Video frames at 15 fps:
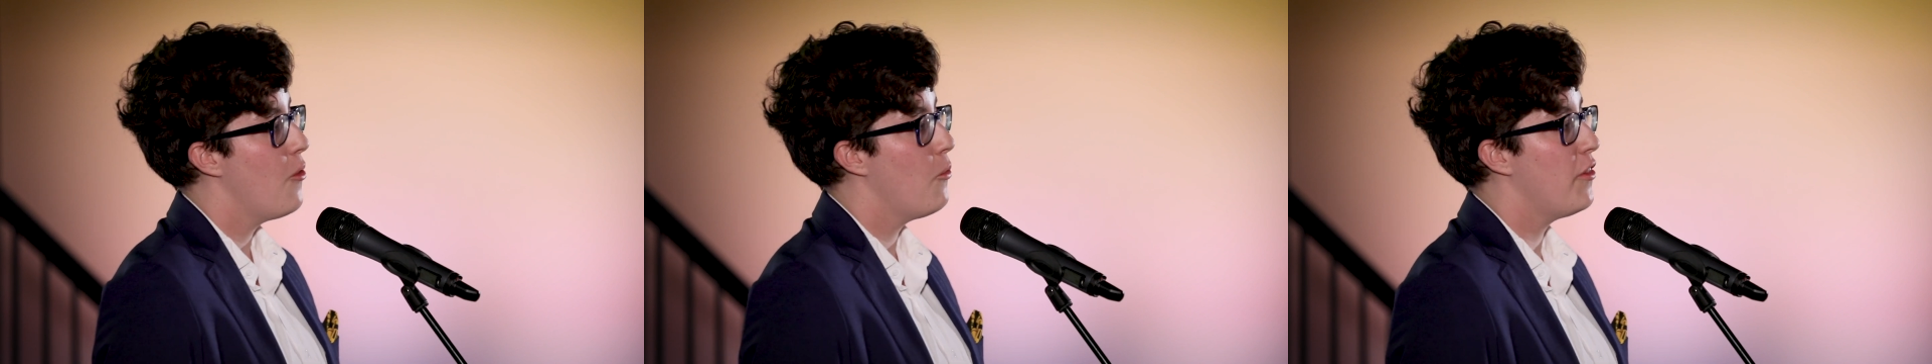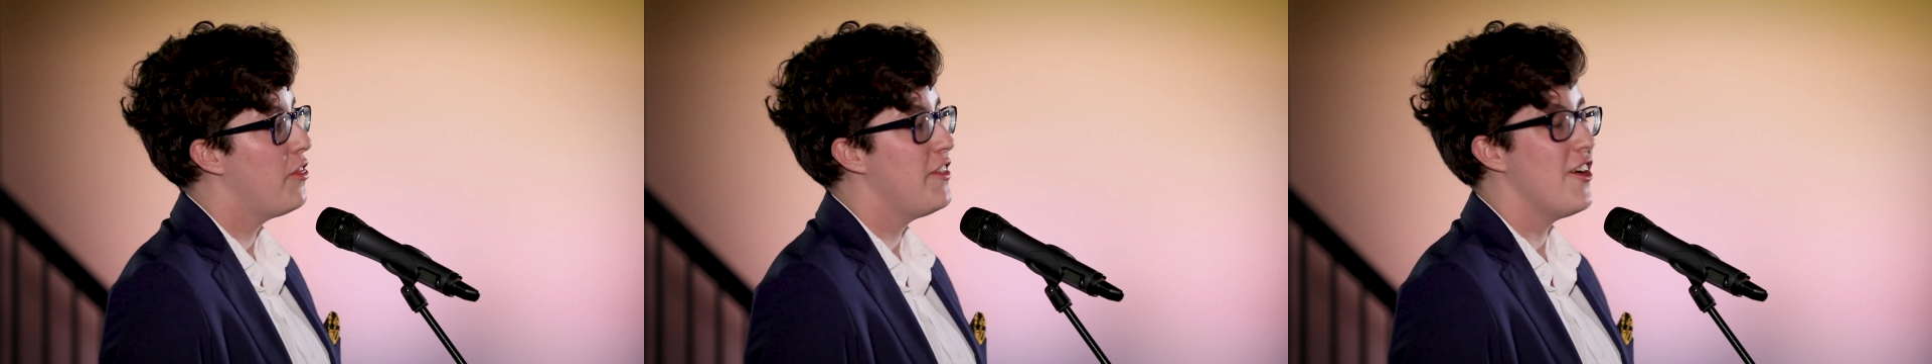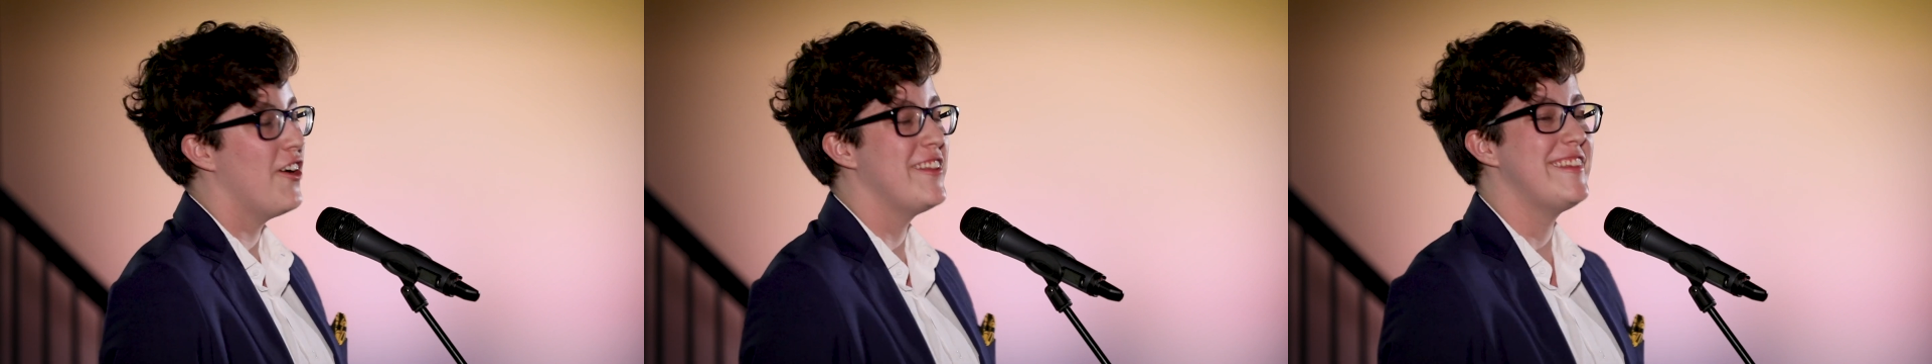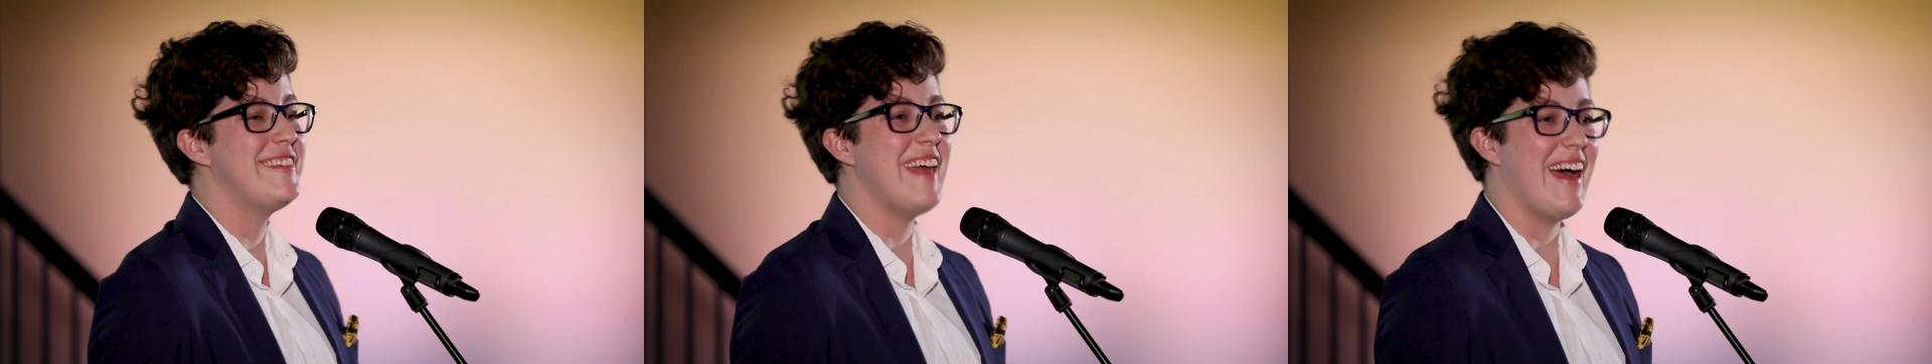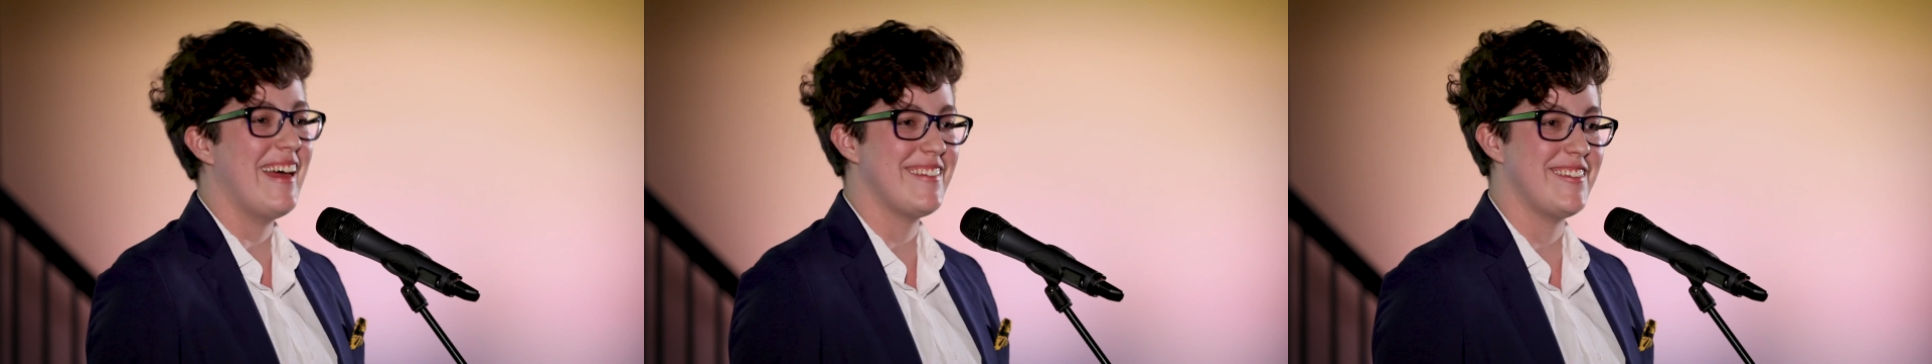with the
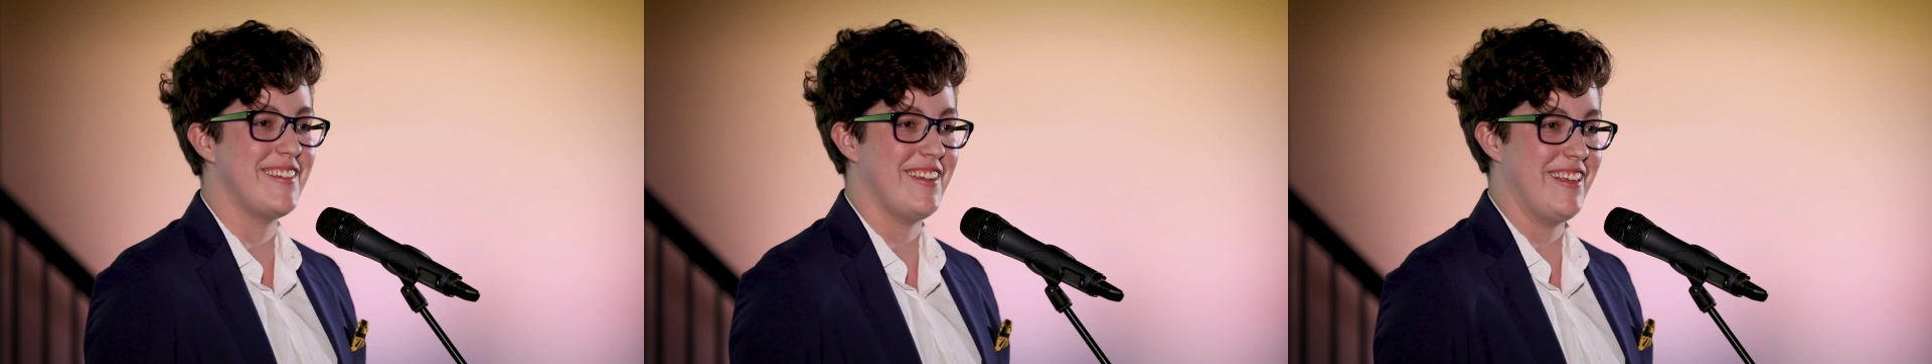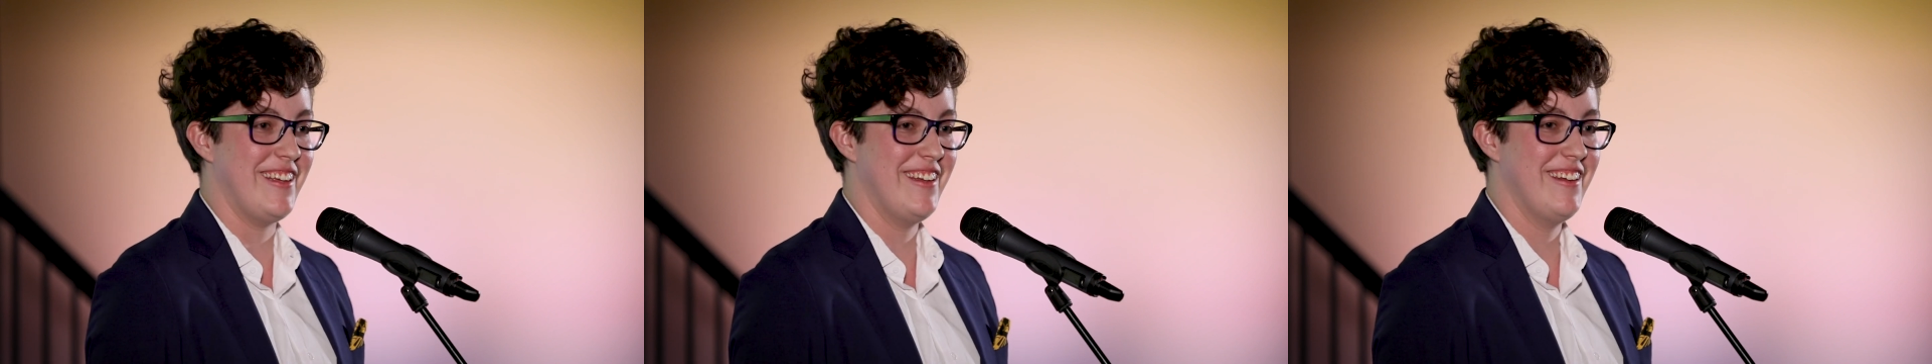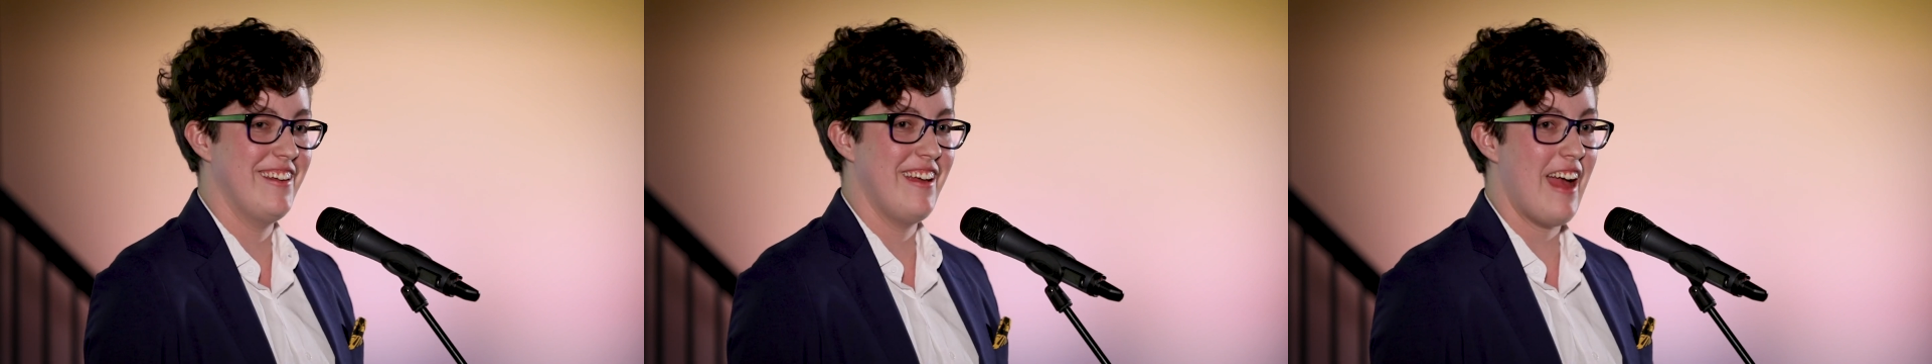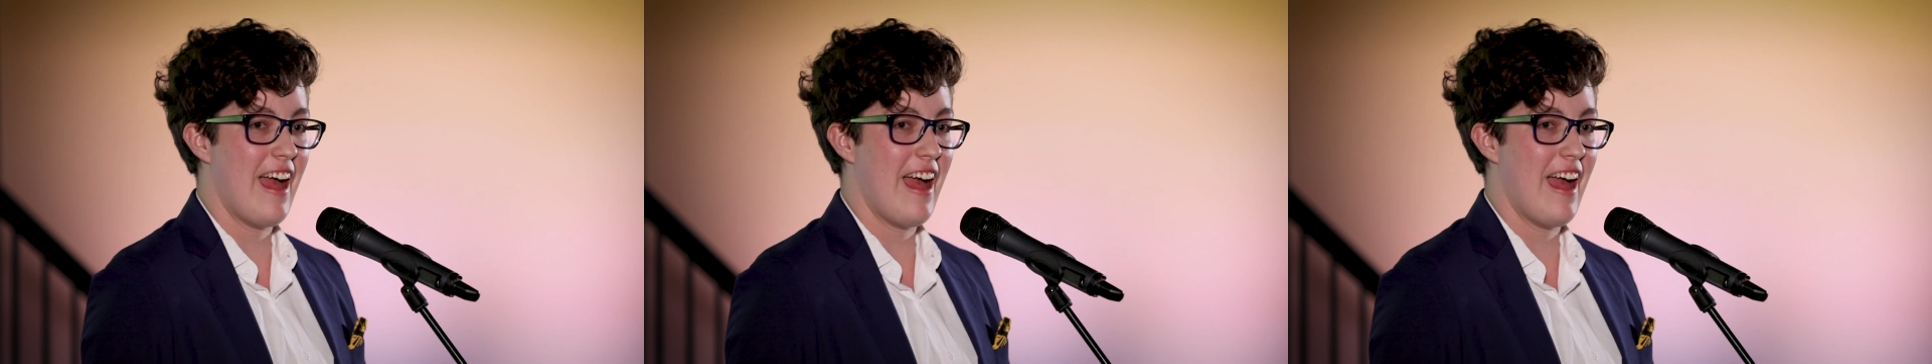audacity